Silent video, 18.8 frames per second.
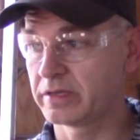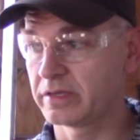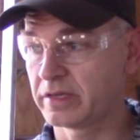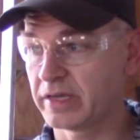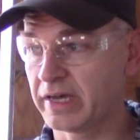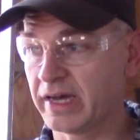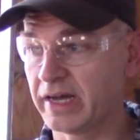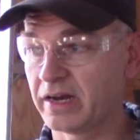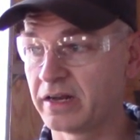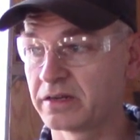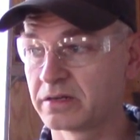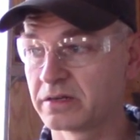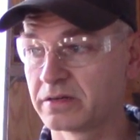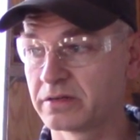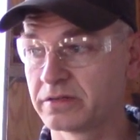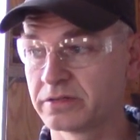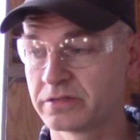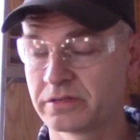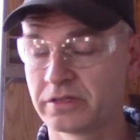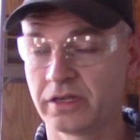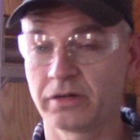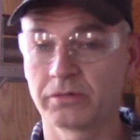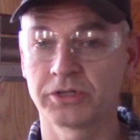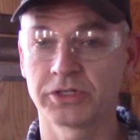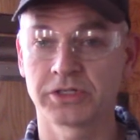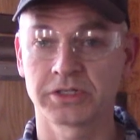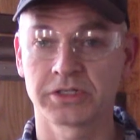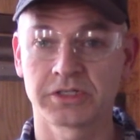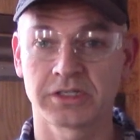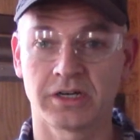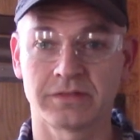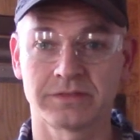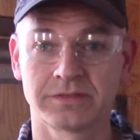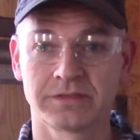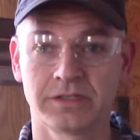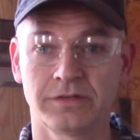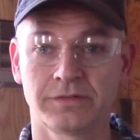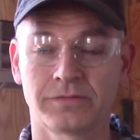got to distinguish
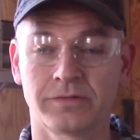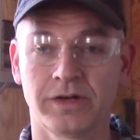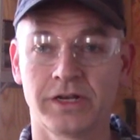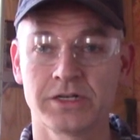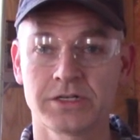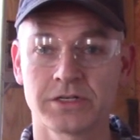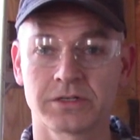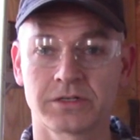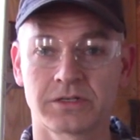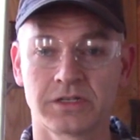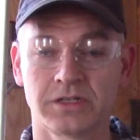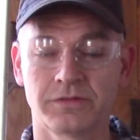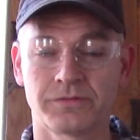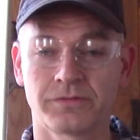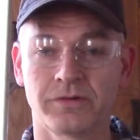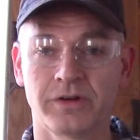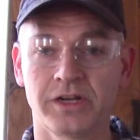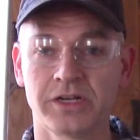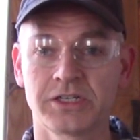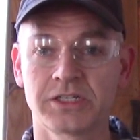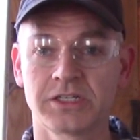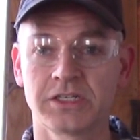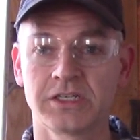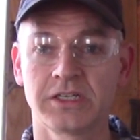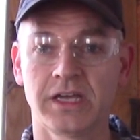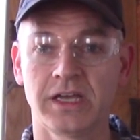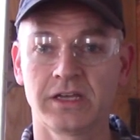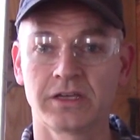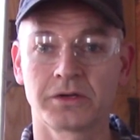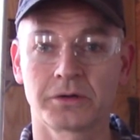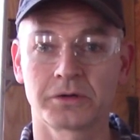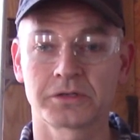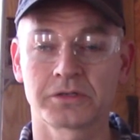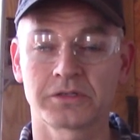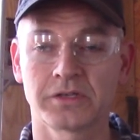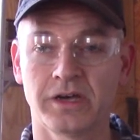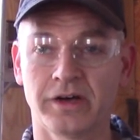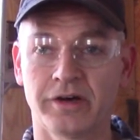yourself and differentiate
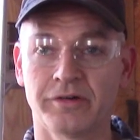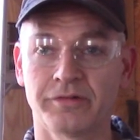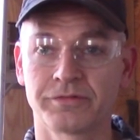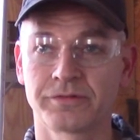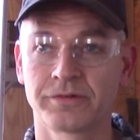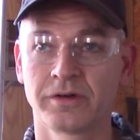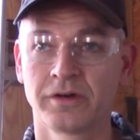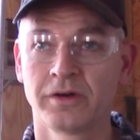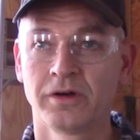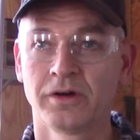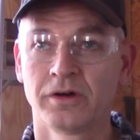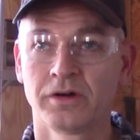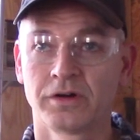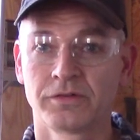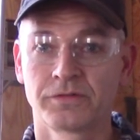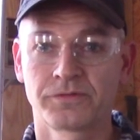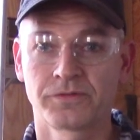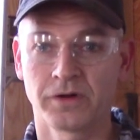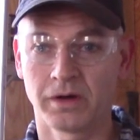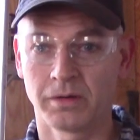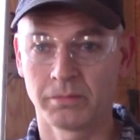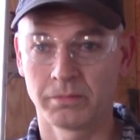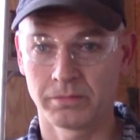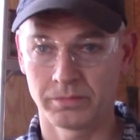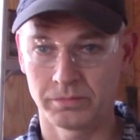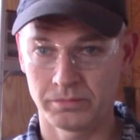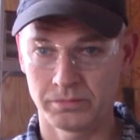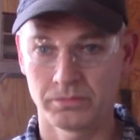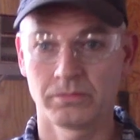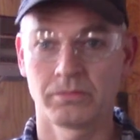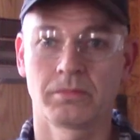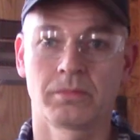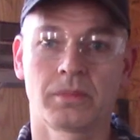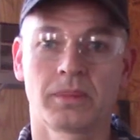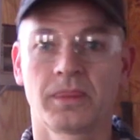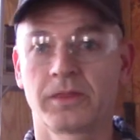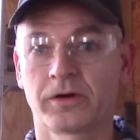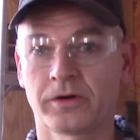yourself from
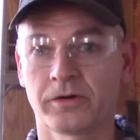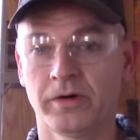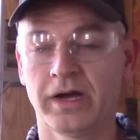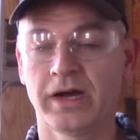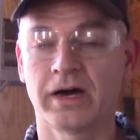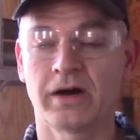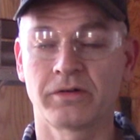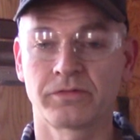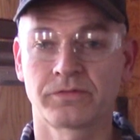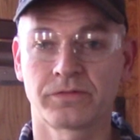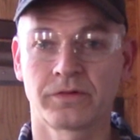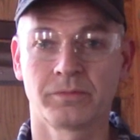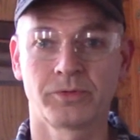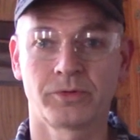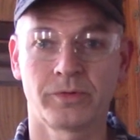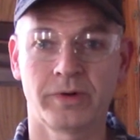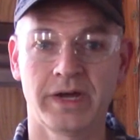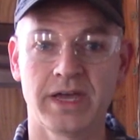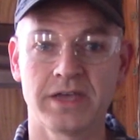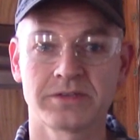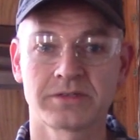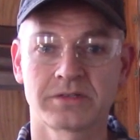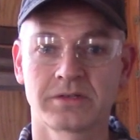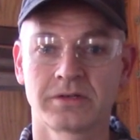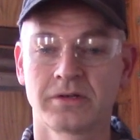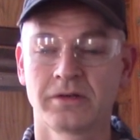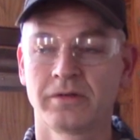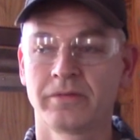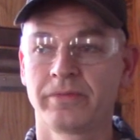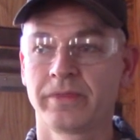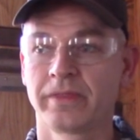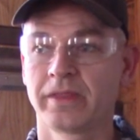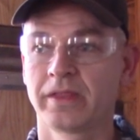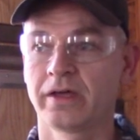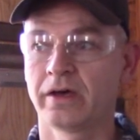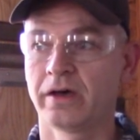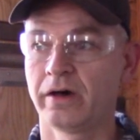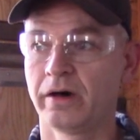the crowd, from the rest.
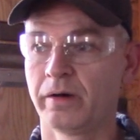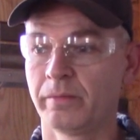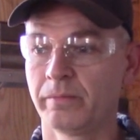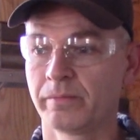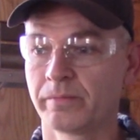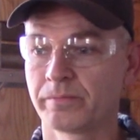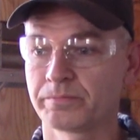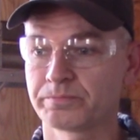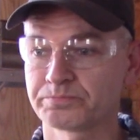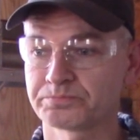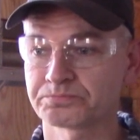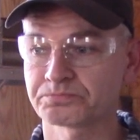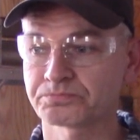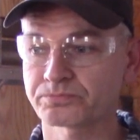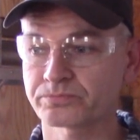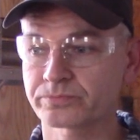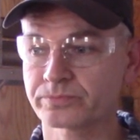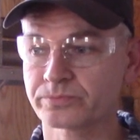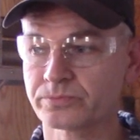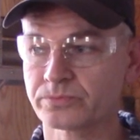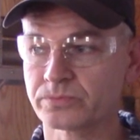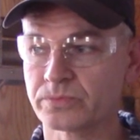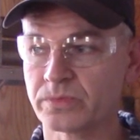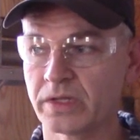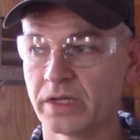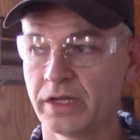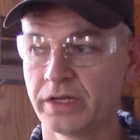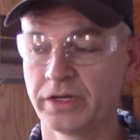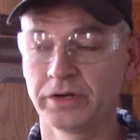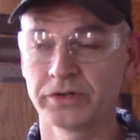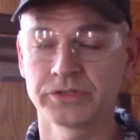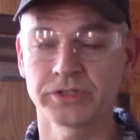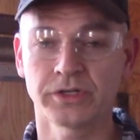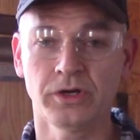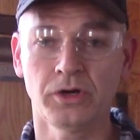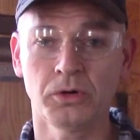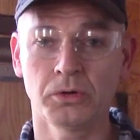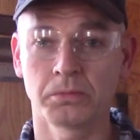And years
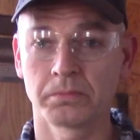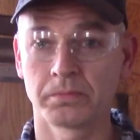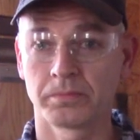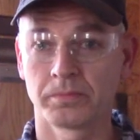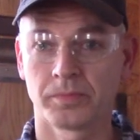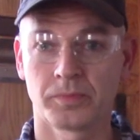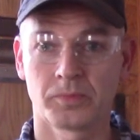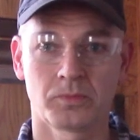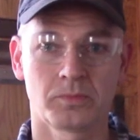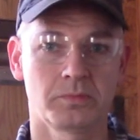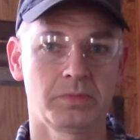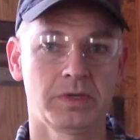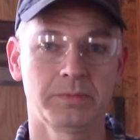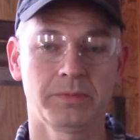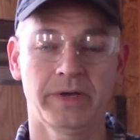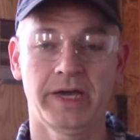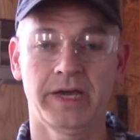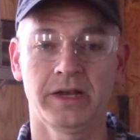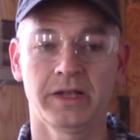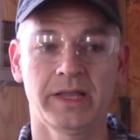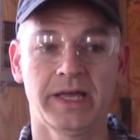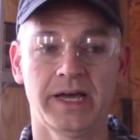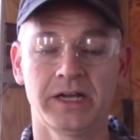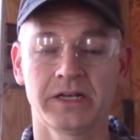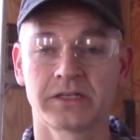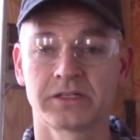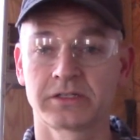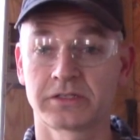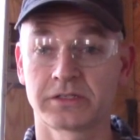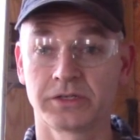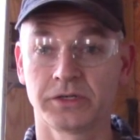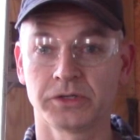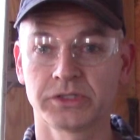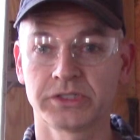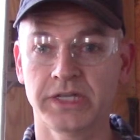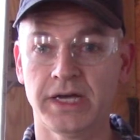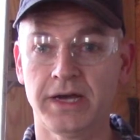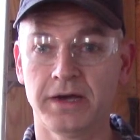ago, people had a lot of
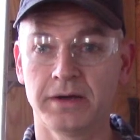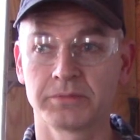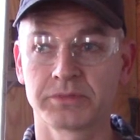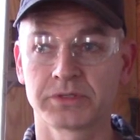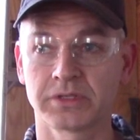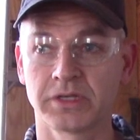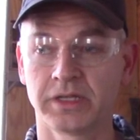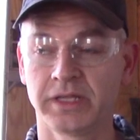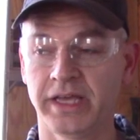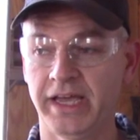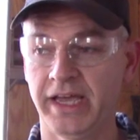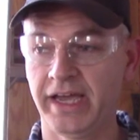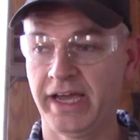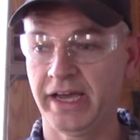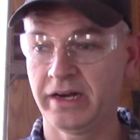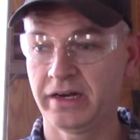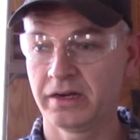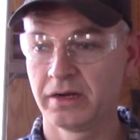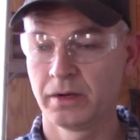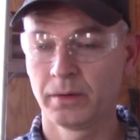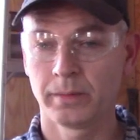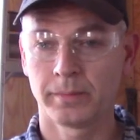skilled jobs, and they had